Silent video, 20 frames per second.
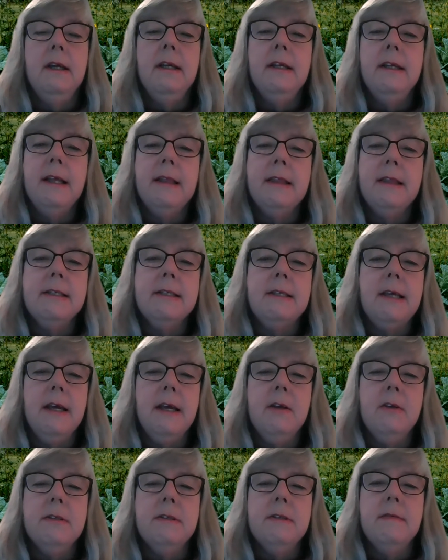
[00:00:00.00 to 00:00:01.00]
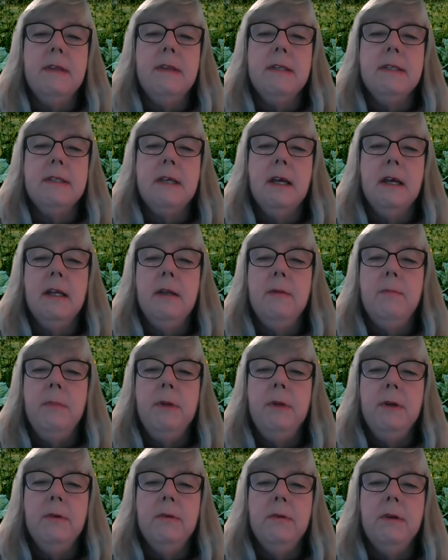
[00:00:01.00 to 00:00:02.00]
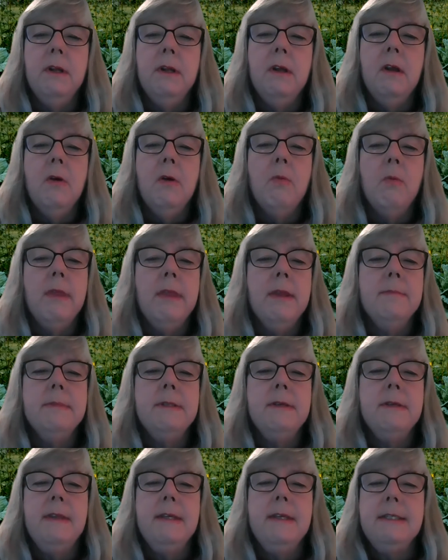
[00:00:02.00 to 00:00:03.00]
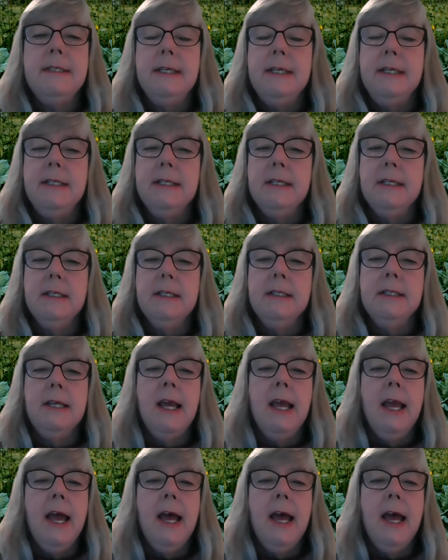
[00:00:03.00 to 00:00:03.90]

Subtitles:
Yet the cycles of the sun and moon, rhythms of the seasons,